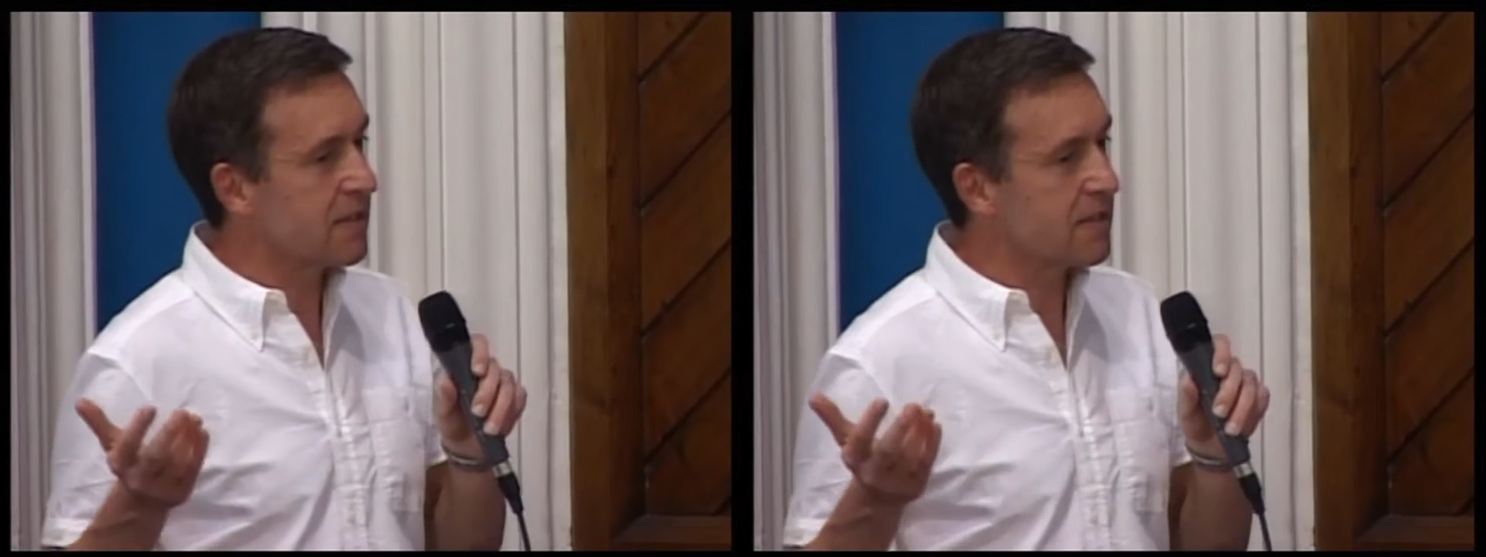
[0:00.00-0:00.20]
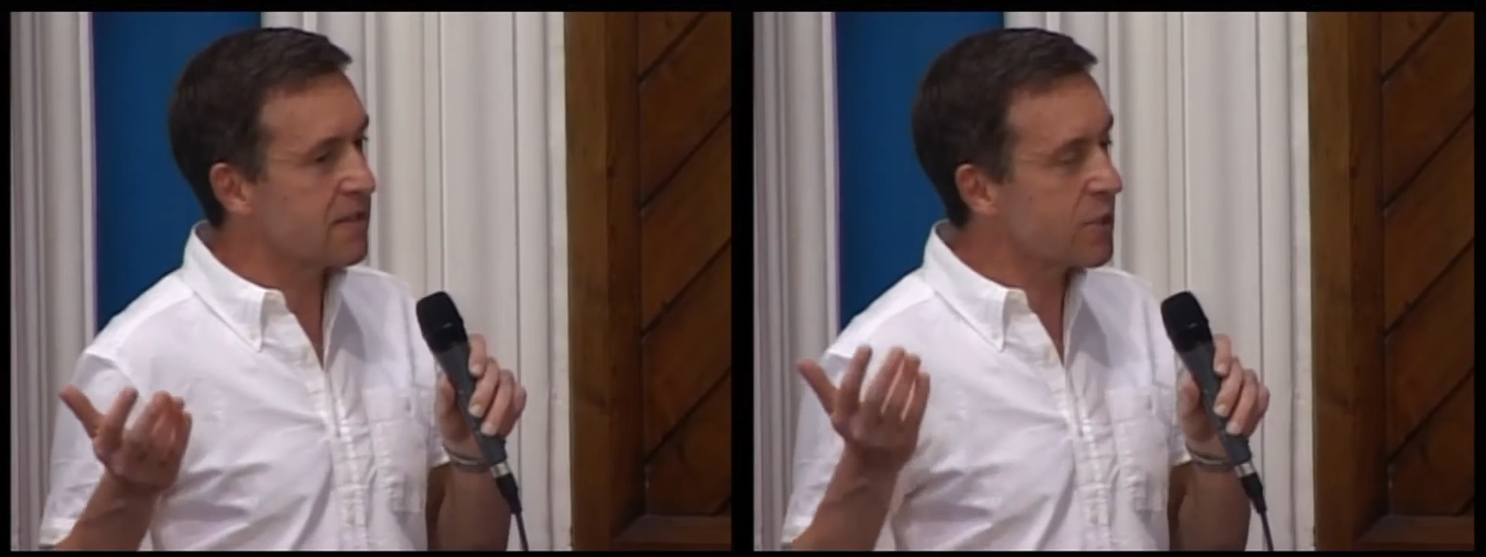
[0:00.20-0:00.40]

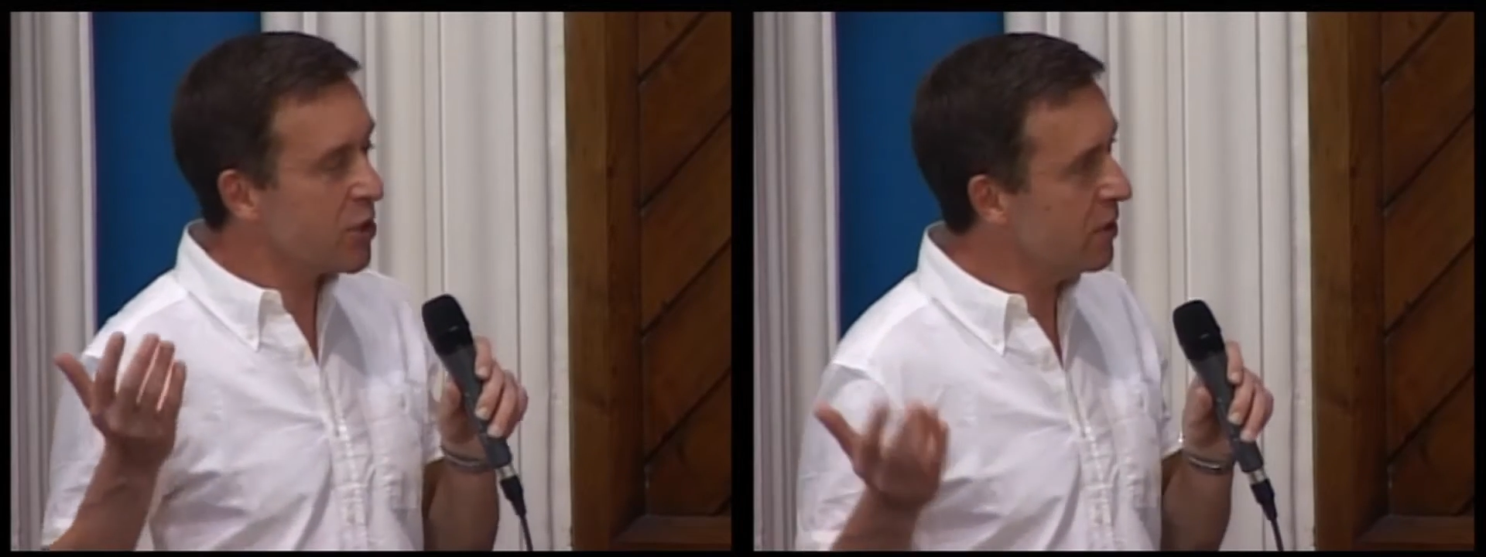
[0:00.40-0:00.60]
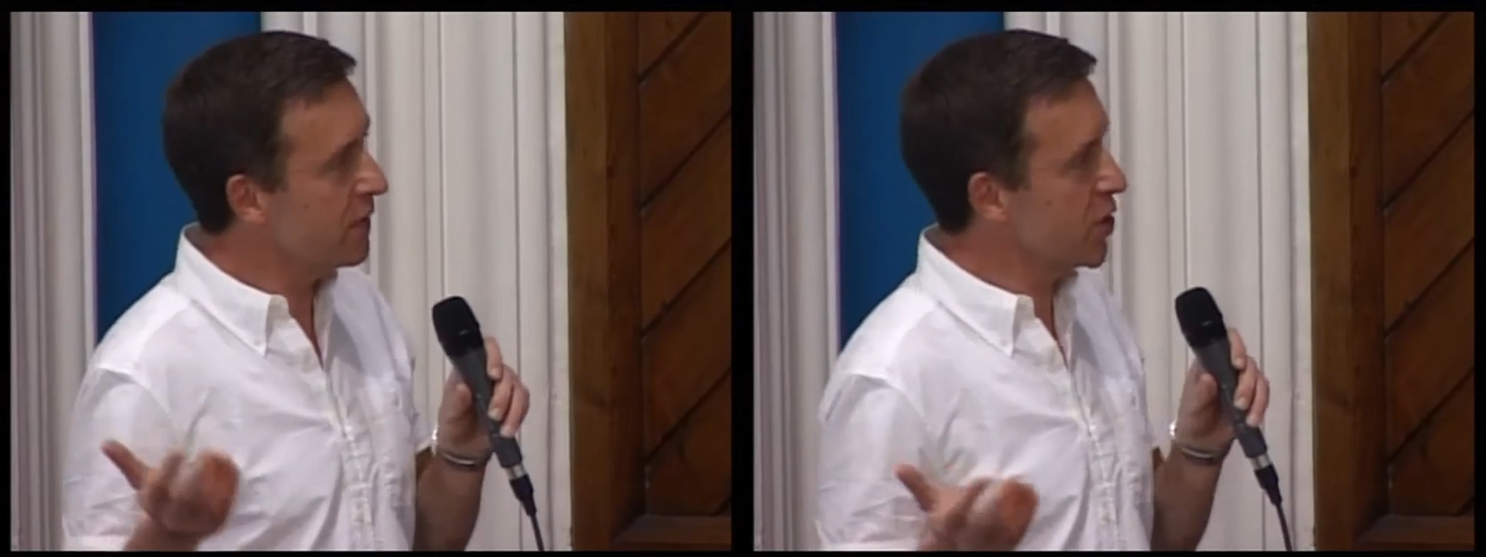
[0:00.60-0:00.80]

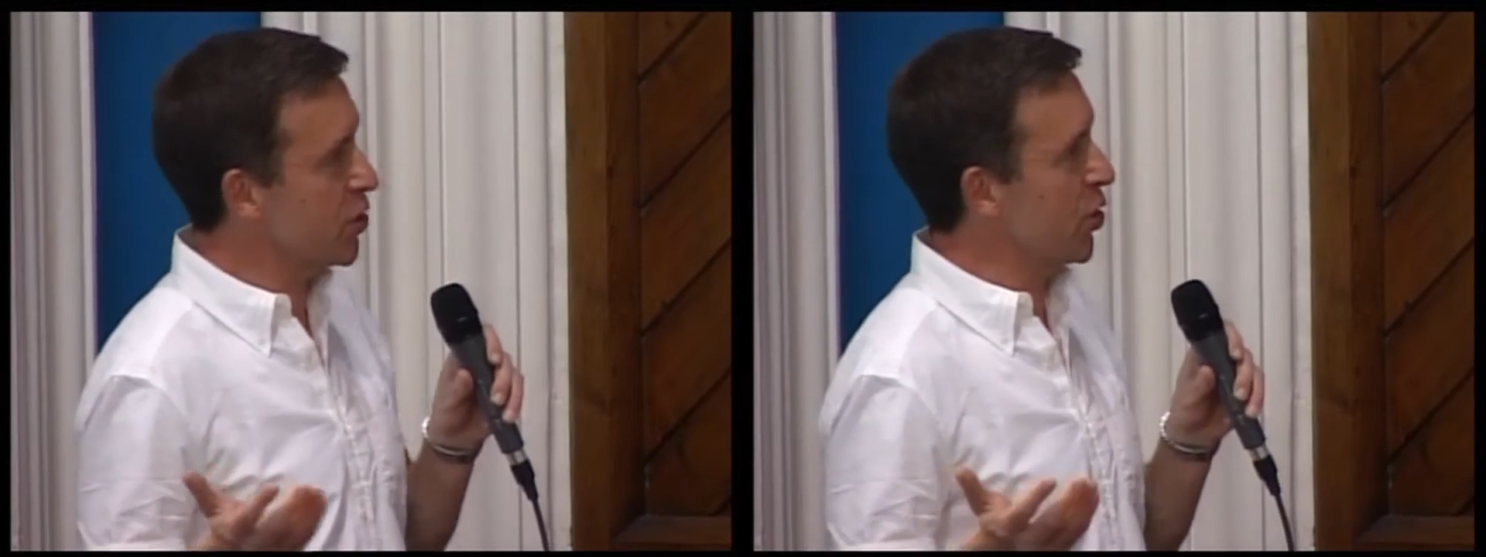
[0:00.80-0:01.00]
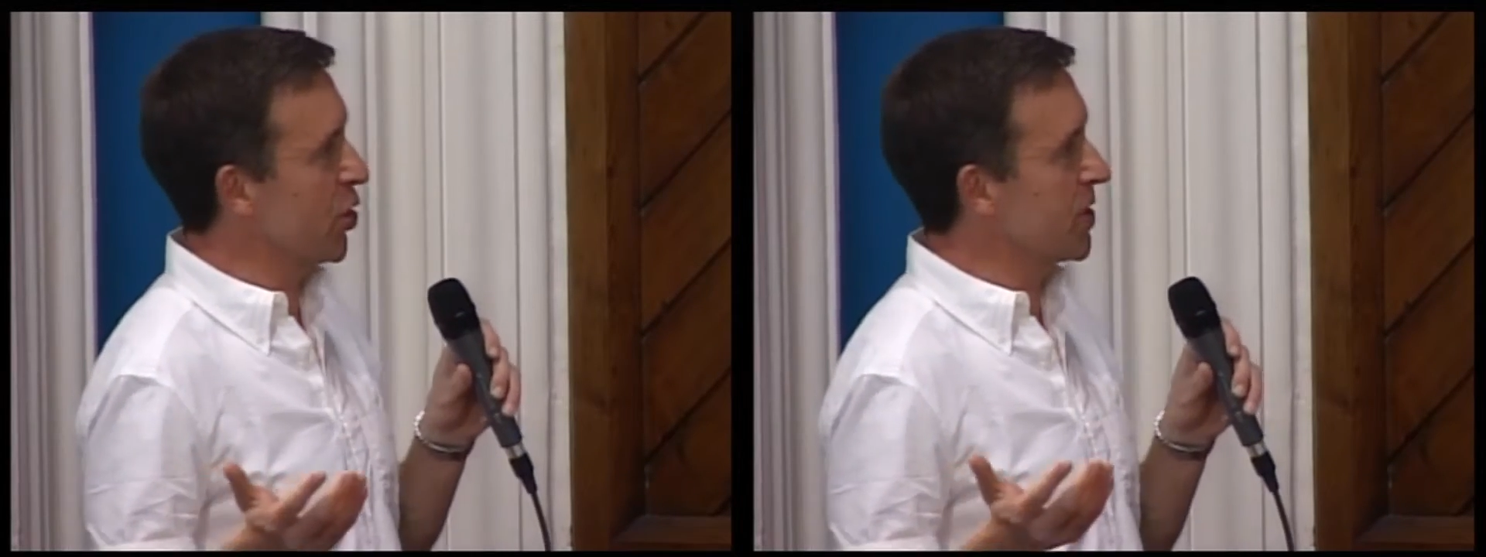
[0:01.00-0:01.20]

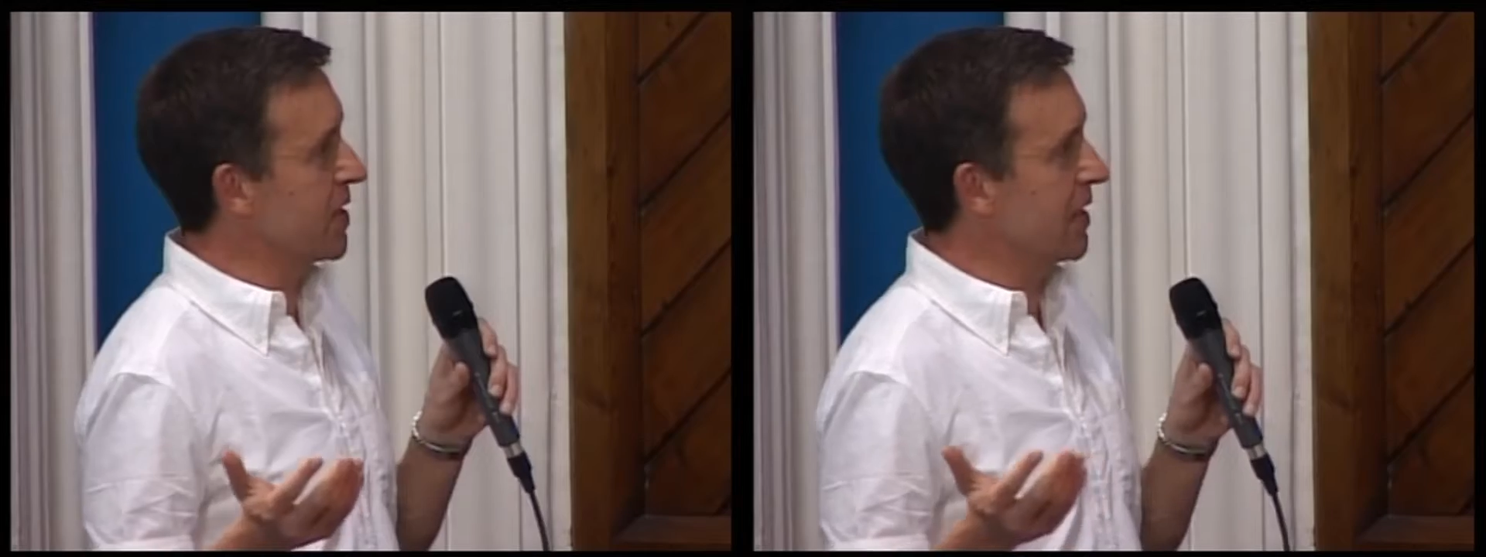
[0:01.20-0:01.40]
servanthood